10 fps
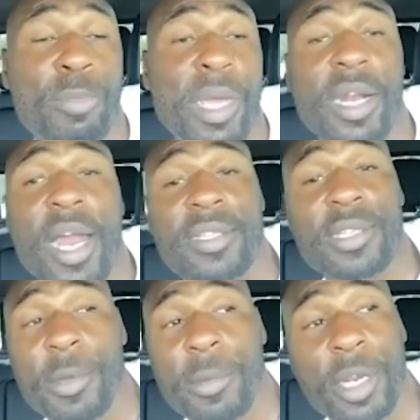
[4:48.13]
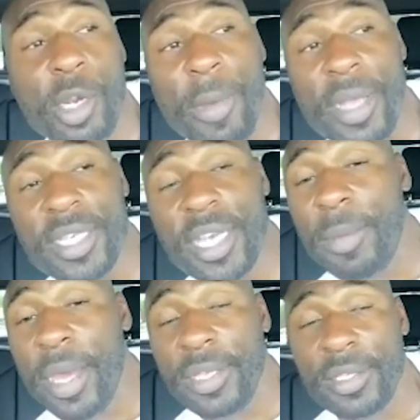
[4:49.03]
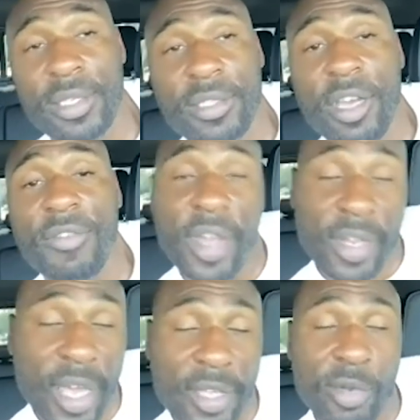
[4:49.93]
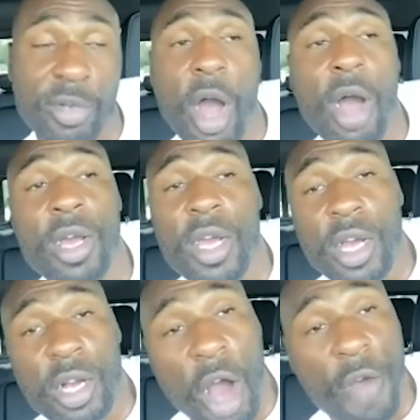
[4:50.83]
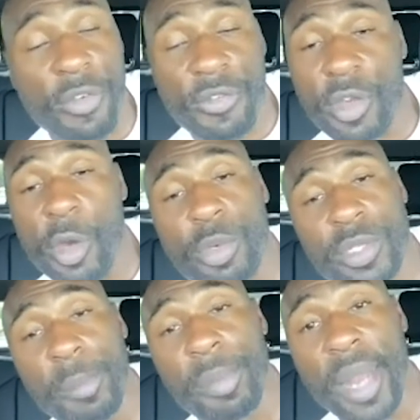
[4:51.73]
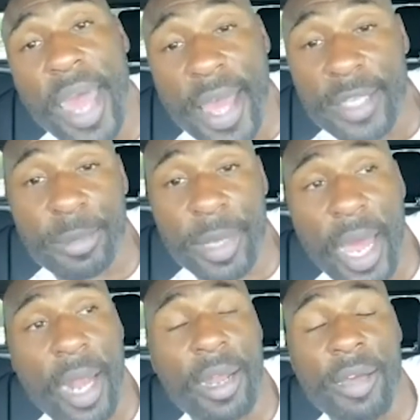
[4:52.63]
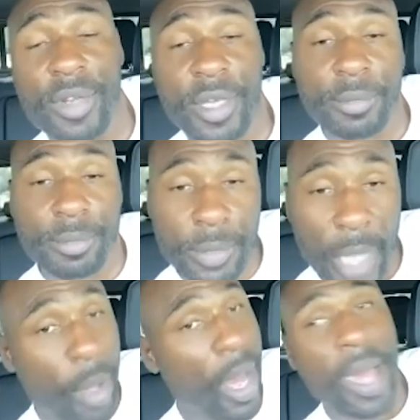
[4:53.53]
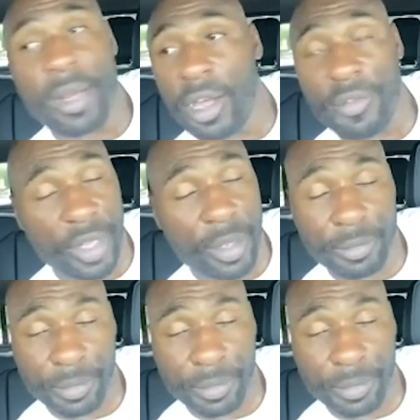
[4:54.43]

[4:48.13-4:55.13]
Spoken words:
Mean a lot to me. My teammates and stuff like that. So Coffeeville was a blast, man. I loved it. I loved it.